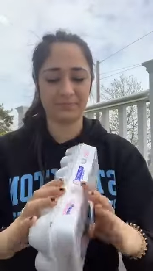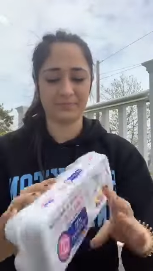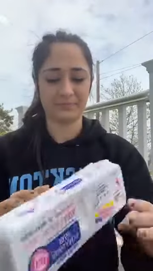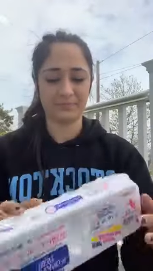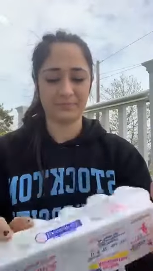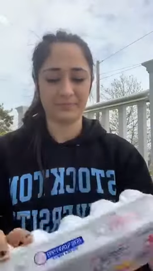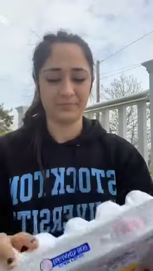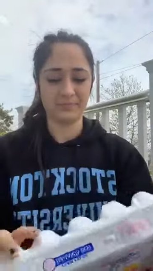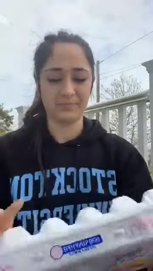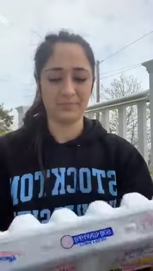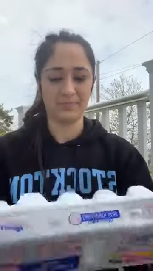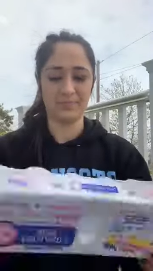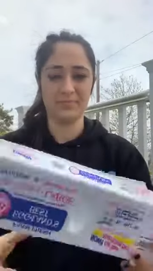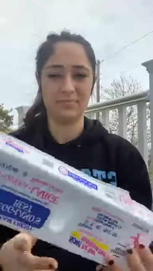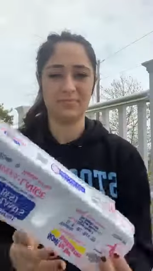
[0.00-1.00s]

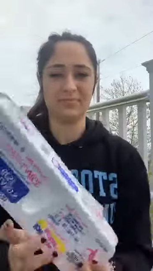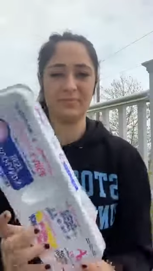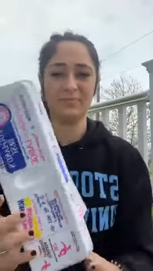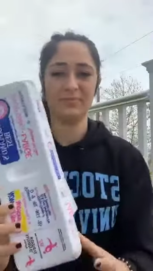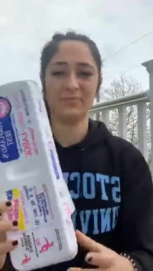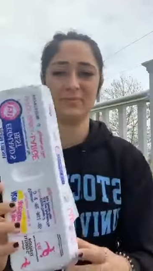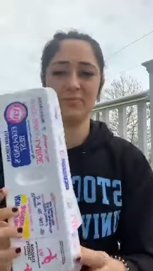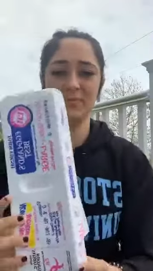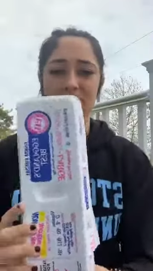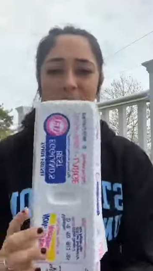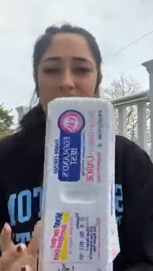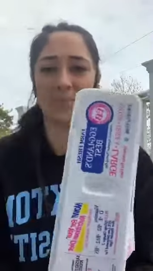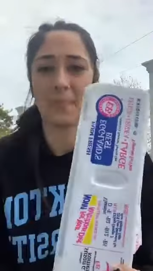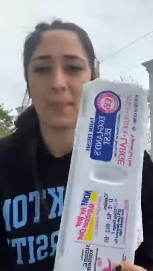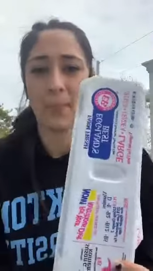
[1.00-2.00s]

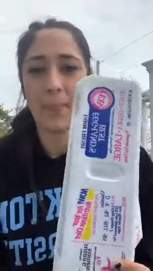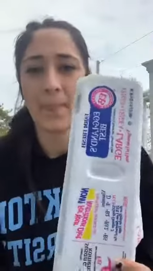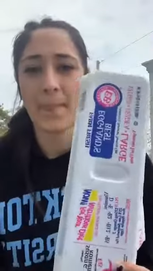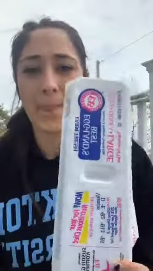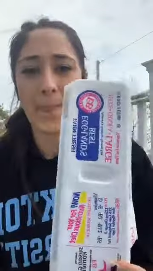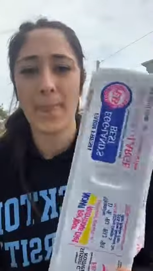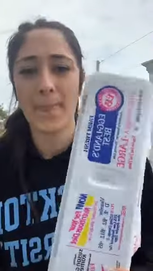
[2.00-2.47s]
(no one is talking)